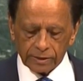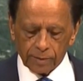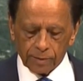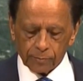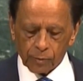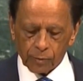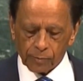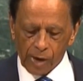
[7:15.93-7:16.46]

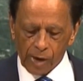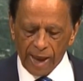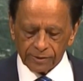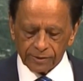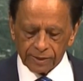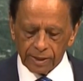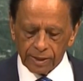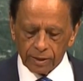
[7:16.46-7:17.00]
at the
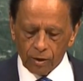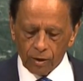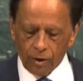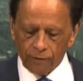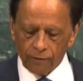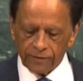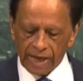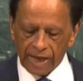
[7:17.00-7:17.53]

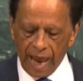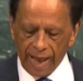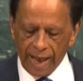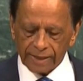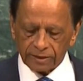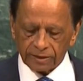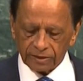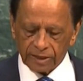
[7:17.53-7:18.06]
propriety of
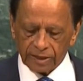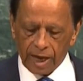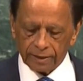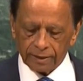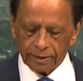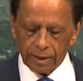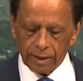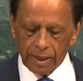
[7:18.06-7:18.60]
the acts
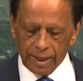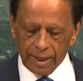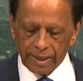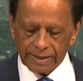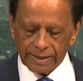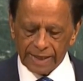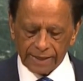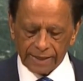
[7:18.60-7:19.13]
done
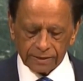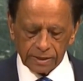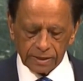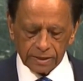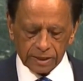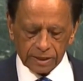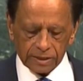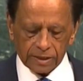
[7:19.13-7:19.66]
in
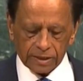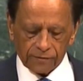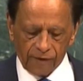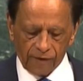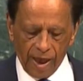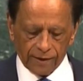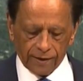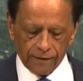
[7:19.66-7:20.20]

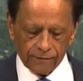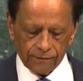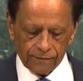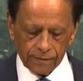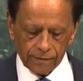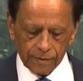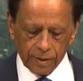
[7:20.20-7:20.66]
1965.